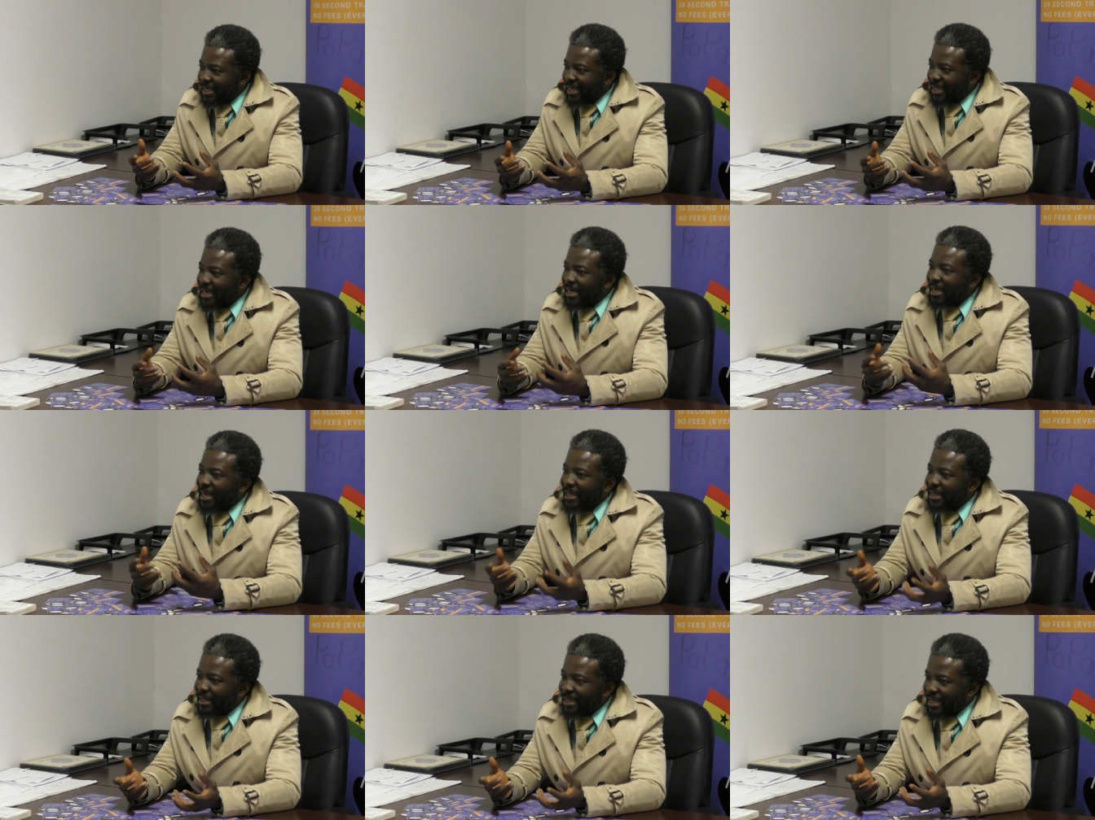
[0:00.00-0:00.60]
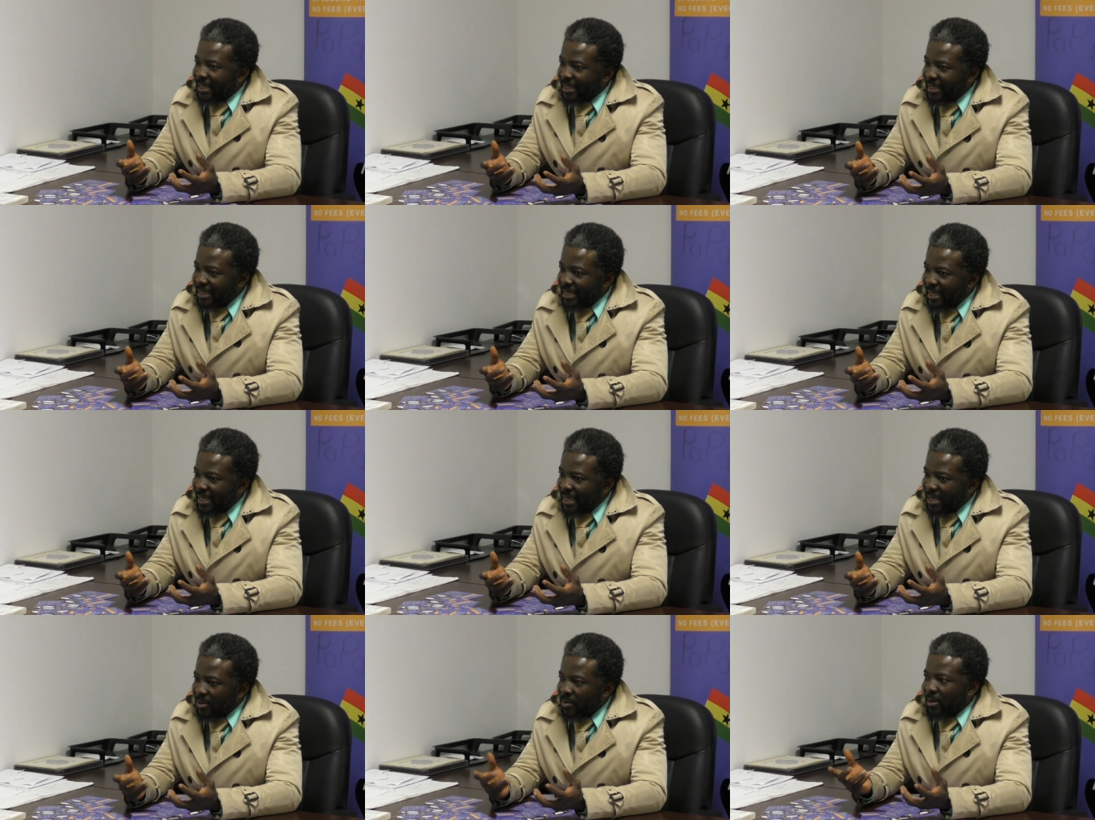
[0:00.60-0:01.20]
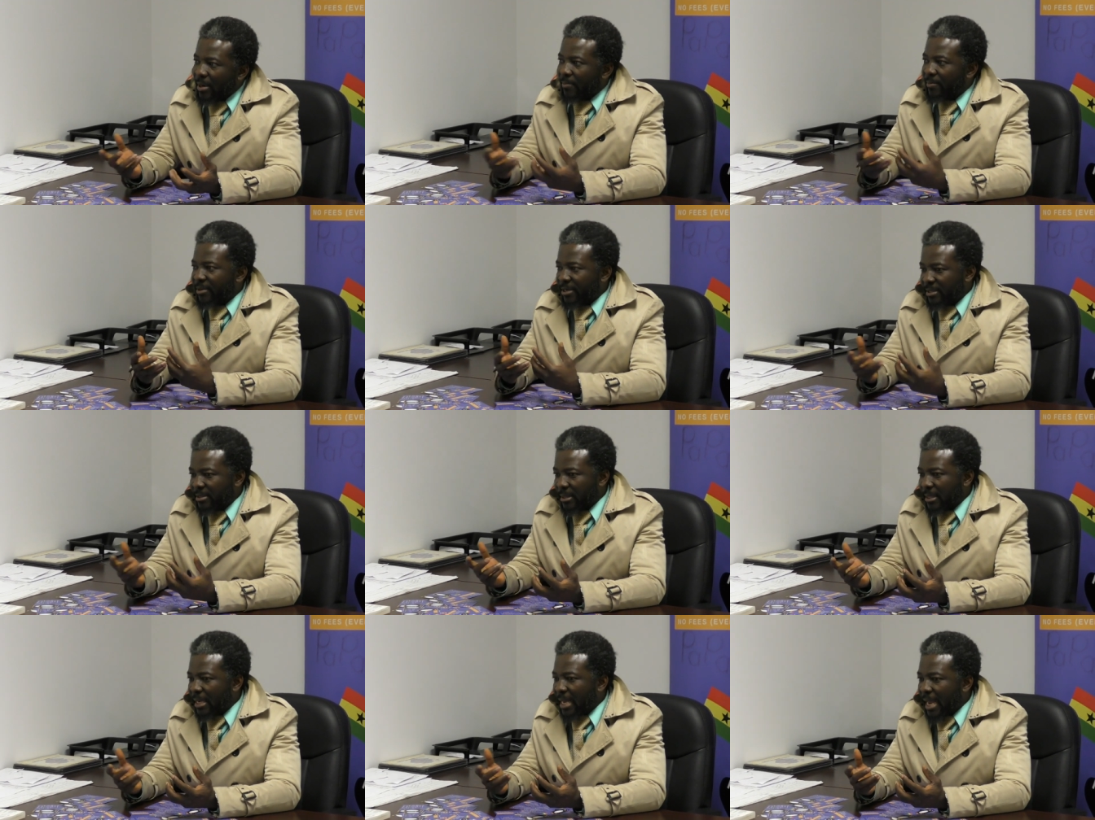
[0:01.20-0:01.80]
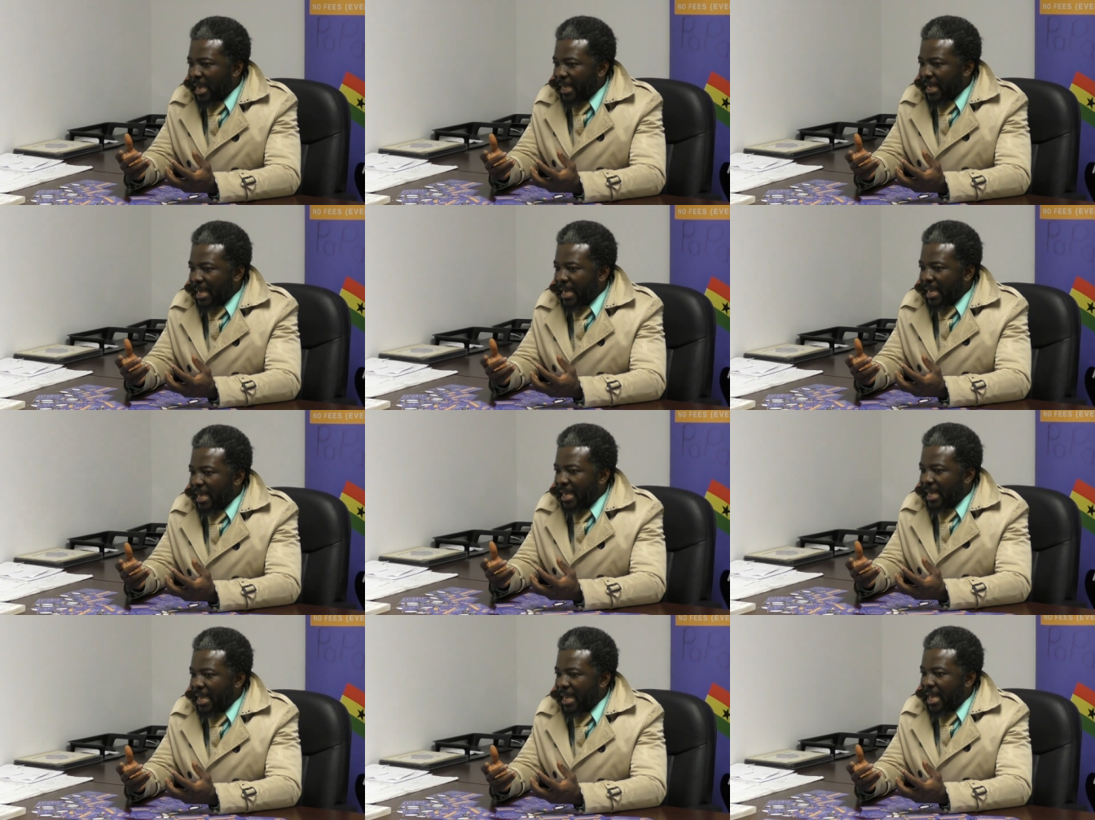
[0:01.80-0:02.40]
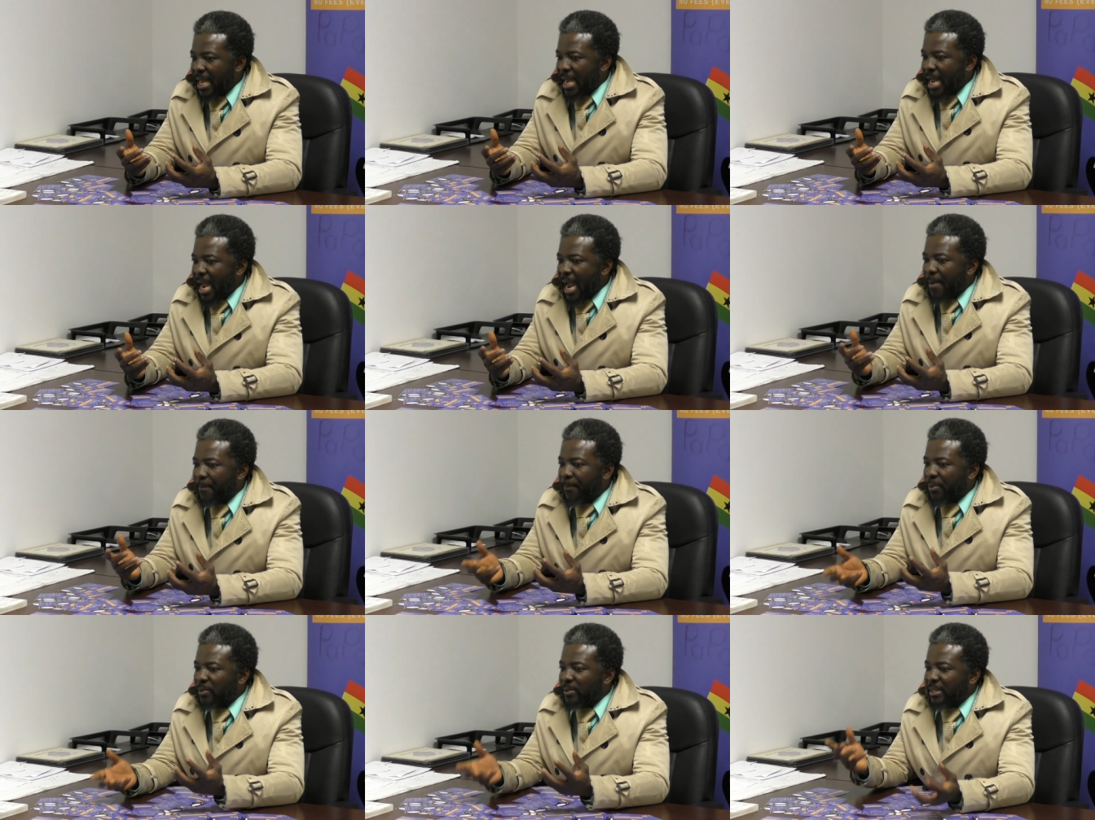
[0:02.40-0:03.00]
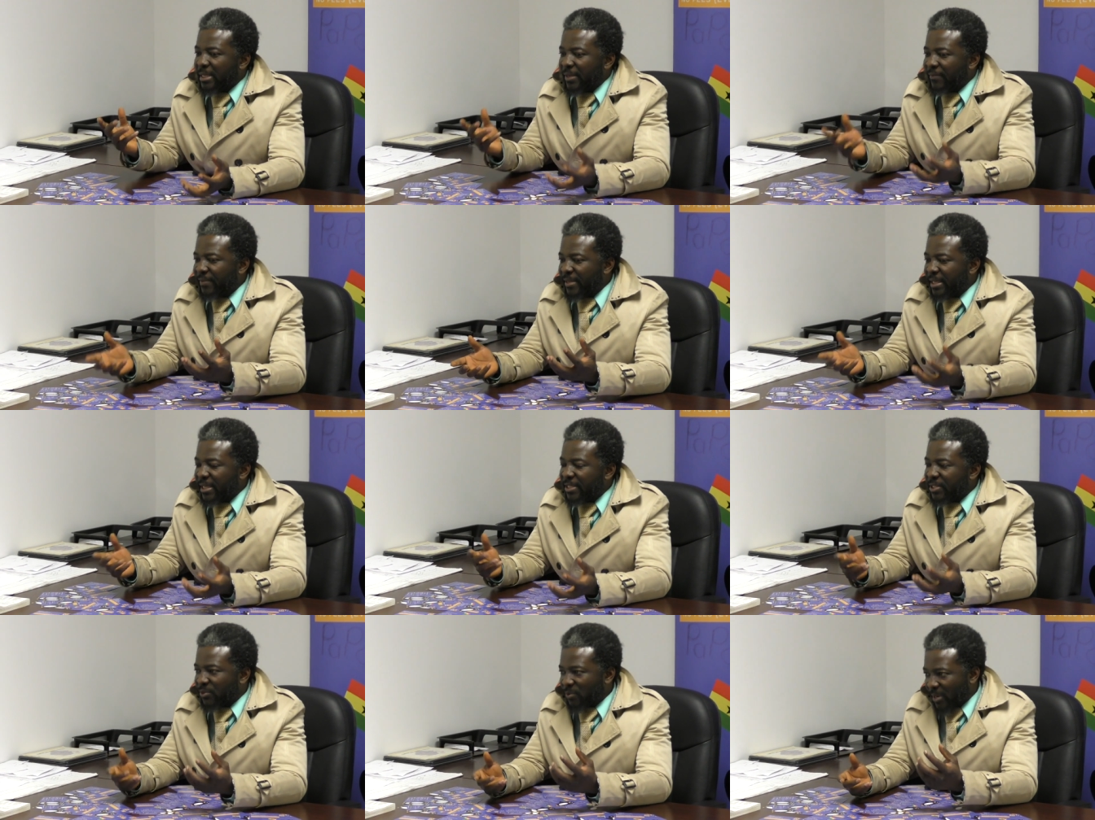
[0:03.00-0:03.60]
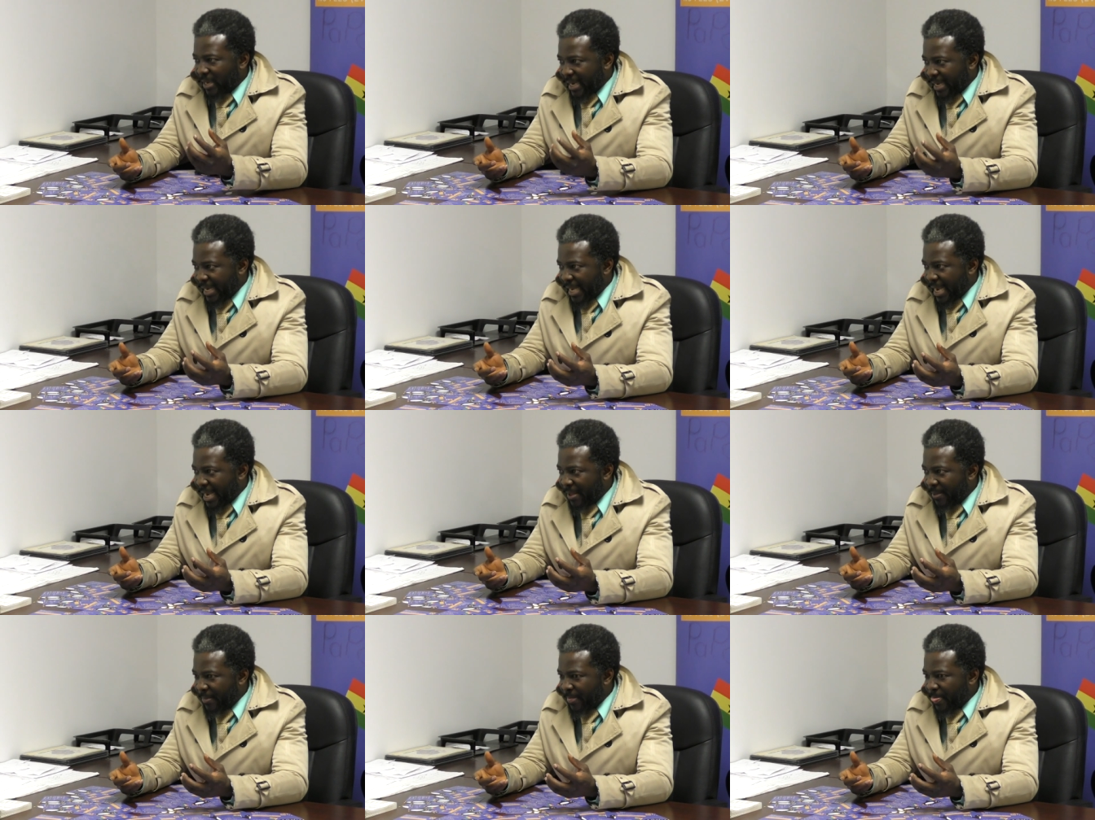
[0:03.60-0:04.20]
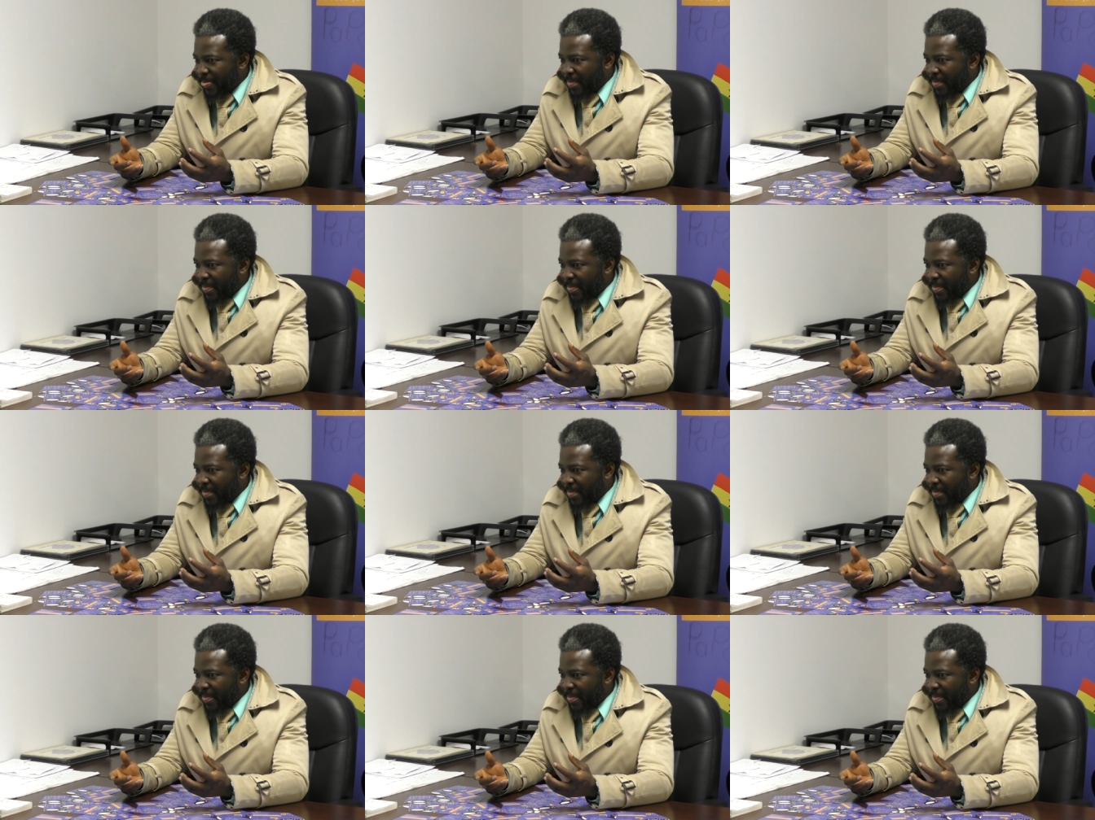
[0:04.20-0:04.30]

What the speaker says: in London collaboration. Like I put DVDs together,